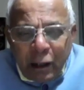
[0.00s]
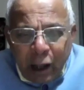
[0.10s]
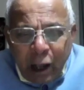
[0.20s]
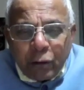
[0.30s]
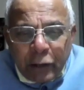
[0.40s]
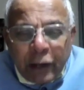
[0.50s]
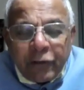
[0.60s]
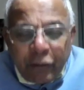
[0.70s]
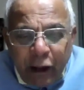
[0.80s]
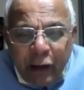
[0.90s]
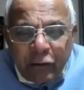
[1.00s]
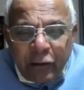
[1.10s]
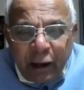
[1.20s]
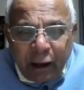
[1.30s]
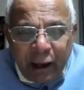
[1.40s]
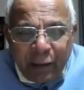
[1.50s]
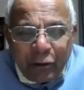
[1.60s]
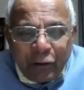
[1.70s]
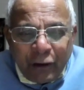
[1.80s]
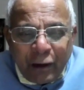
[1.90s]
Now, that's a great thing, I
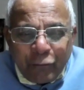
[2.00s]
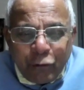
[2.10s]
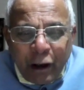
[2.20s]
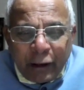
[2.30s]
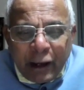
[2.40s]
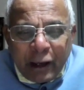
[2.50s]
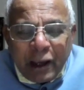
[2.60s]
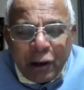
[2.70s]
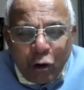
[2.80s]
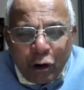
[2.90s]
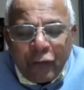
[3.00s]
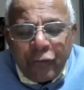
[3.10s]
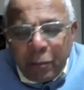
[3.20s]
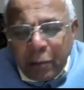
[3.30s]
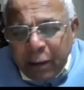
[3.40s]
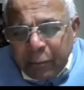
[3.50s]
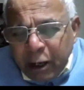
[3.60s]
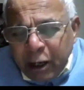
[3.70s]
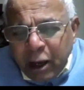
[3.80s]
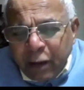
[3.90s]
mean, say, for getting an order from
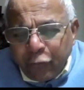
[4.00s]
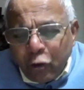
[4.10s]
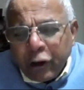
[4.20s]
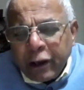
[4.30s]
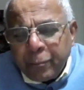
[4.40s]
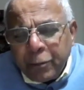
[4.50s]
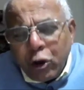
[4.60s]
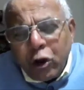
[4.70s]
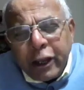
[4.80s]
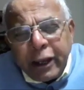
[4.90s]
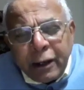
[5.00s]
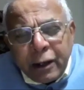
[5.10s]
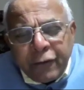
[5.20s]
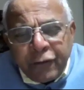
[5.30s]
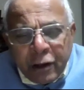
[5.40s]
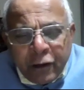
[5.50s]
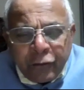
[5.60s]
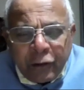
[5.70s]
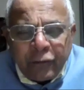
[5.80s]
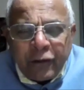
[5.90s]
Armenia for a purely
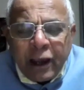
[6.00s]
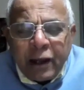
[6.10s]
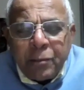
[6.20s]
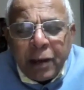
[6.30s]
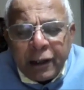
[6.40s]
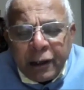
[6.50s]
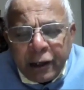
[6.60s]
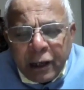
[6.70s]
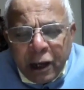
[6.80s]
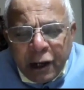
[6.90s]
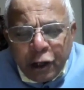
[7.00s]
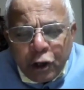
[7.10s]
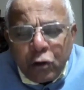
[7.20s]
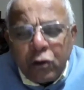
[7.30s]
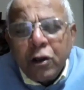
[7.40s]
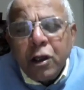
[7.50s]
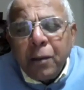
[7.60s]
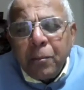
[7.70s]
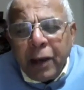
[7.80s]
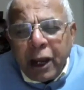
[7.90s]
indigenous, designed by the DRDO,
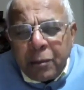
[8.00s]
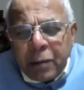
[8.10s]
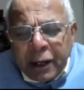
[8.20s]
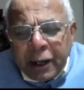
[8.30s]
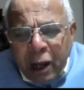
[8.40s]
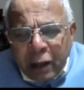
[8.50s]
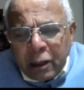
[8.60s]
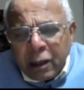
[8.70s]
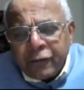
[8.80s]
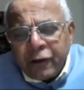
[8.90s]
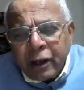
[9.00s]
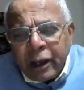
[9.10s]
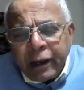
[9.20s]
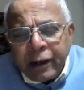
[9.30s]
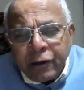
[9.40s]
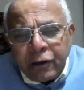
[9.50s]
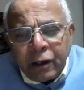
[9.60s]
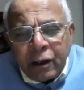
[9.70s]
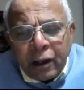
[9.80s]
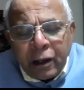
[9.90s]
made by Tatas and
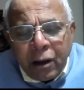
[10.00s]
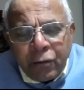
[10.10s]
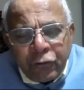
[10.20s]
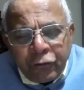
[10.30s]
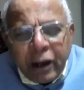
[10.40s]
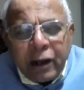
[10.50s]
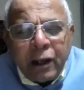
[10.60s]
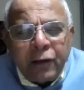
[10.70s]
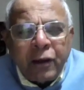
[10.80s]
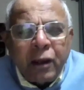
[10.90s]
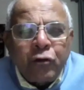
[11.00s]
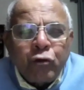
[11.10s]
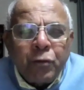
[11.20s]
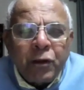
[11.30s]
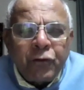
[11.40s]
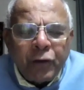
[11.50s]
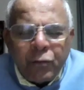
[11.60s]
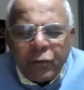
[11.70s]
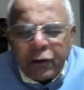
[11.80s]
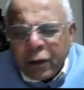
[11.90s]
L&T, an outstanding thing
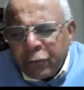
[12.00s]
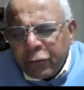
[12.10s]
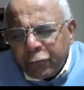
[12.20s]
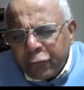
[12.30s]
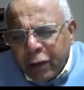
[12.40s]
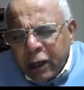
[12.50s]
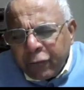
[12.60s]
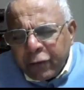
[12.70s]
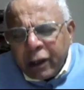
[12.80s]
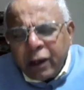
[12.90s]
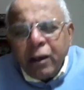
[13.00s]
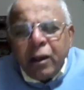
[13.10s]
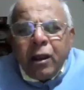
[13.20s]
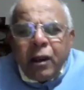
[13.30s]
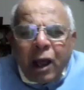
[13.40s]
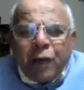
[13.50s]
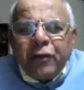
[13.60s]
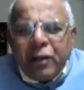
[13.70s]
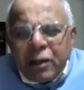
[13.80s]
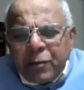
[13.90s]
in which I was I
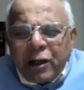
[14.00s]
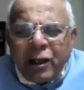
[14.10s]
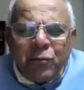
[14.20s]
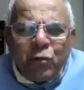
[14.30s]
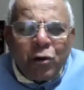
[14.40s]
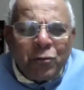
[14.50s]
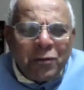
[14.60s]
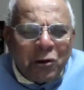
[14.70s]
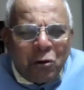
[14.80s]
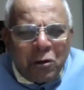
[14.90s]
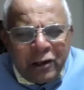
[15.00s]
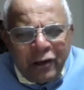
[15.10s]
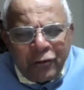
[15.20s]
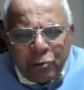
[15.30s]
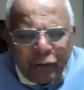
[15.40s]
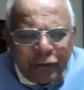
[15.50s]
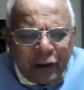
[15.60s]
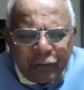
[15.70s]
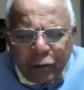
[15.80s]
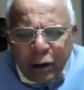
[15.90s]
was intimately involved with all these
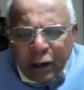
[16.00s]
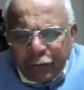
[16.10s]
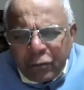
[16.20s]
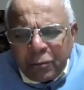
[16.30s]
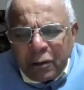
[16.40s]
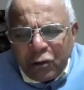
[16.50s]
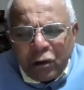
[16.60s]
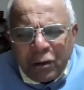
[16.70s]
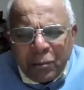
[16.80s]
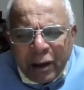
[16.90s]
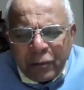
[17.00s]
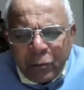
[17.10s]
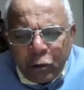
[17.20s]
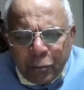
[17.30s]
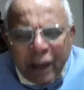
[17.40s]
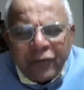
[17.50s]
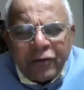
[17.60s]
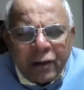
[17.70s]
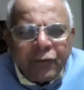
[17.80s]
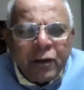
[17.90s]
projects, so I shouldn't be talking much about
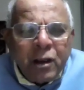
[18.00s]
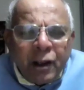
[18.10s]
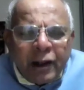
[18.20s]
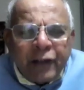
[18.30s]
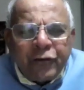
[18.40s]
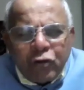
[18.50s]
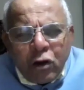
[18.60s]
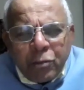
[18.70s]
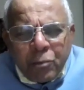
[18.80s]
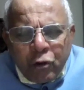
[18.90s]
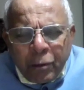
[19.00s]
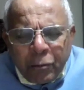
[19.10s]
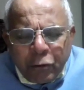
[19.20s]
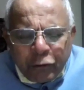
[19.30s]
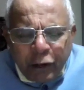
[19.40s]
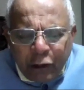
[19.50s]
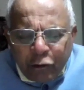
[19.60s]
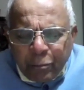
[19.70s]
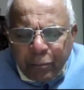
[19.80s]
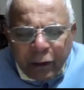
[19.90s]
myself. Let's talk more about the
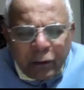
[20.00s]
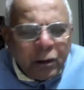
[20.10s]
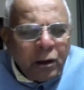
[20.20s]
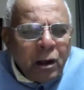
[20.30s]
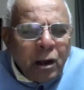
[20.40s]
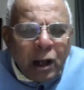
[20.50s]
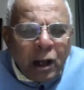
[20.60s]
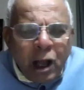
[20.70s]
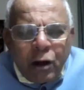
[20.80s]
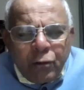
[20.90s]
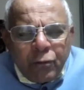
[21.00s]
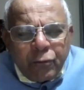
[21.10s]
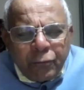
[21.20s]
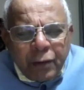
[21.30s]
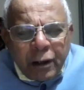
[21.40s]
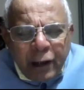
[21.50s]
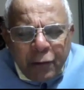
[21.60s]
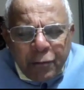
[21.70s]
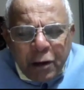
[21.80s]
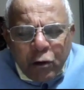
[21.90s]
equipment. Now,
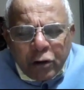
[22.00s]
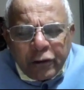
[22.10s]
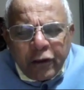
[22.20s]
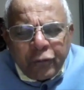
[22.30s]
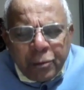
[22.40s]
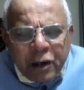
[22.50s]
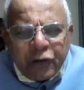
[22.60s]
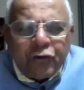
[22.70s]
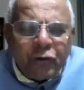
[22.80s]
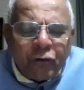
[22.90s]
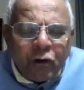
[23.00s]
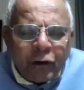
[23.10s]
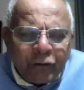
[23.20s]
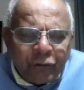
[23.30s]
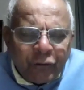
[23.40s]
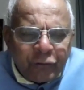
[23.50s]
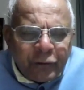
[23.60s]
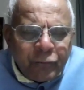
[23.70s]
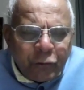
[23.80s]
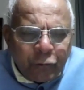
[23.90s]
then we have got the SMERCH rocket
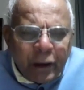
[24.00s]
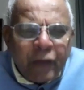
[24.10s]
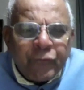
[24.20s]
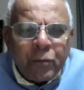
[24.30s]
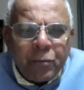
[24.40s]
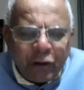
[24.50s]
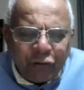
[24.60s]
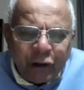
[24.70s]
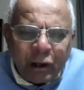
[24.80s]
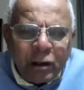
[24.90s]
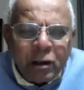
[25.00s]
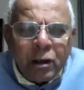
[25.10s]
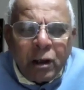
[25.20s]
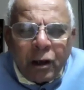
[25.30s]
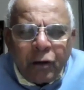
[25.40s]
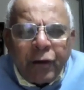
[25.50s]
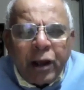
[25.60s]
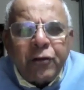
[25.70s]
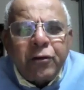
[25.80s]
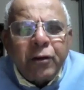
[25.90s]
system, which we have from Russia.
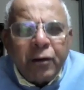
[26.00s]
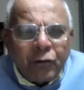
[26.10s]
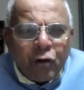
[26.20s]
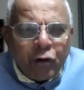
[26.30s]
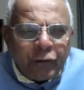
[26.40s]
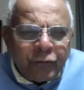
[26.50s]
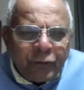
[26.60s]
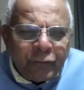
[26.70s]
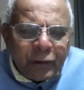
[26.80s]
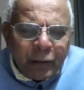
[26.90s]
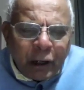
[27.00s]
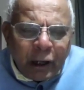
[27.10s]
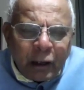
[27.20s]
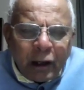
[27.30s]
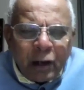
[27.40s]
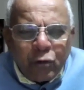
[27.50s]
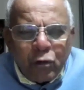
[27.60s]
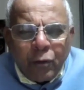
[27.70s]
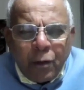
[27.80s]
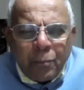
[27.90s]
Great rocket system, again, can
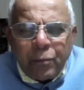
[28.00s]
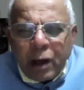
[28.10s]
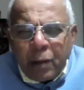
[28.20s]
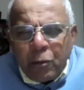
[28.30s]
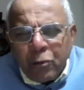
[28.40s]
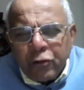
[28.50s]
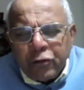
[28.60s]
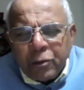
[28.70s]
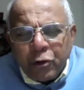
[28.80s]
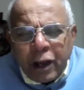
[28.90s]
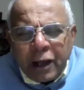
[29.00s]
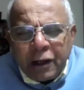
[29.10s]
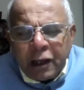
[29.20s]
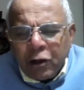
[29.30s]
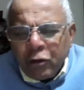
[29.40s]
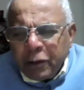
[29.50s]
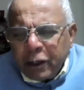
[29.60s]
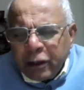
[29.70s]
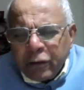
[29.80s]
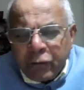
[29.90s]
go almost about 90
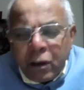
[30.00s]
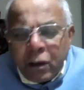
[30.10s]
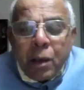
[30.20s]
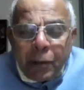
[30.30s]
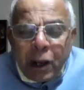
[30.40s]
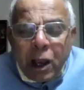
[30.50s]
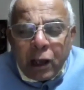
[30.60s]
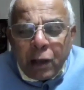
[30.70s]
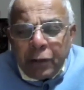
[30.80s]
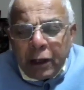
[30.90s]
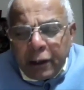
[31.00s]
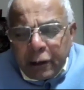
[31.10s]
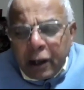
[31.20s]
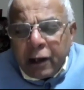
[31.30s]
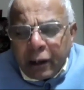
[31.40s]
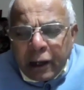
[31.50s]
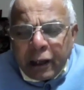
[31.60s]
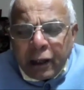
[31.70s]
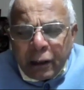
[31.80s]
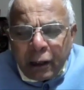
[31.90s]
kilometers. Pinaka, we intend
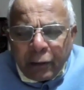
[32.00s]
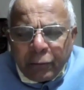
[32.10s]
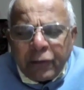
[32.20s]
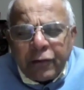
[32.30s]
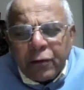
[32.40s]
getting the,